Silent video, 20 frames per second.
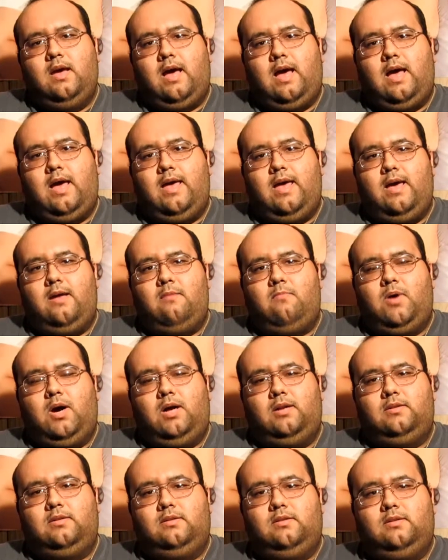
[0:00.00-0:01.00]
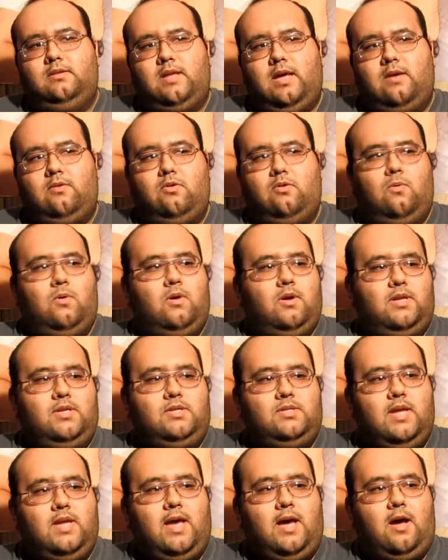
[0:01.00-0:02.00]
I had bought, I don't know where it
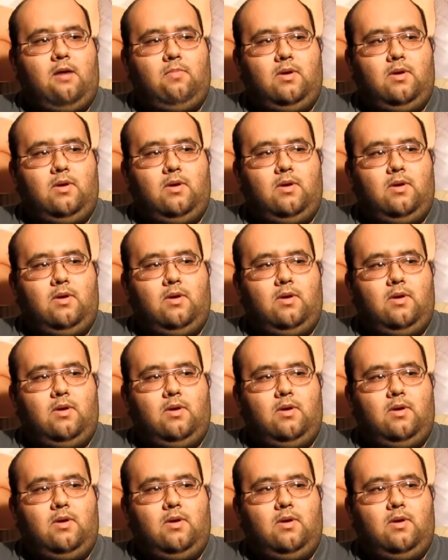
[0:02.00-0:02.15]
is now,